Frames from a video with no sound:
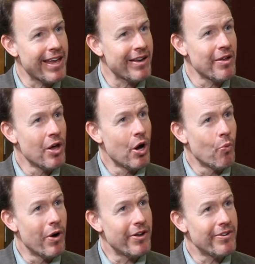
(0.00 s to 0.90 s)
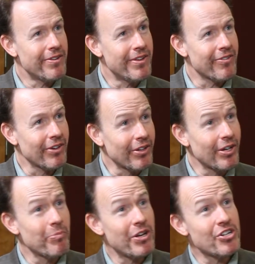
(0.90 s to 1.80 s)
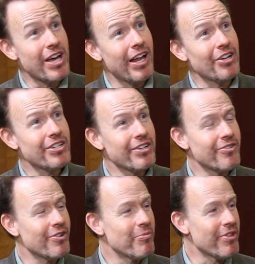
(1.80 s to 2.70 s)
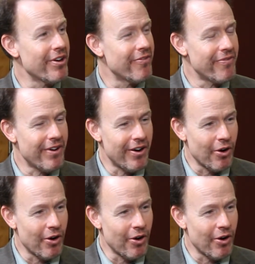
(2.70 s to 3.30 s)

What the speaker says: and what is a little bit challenging in terms of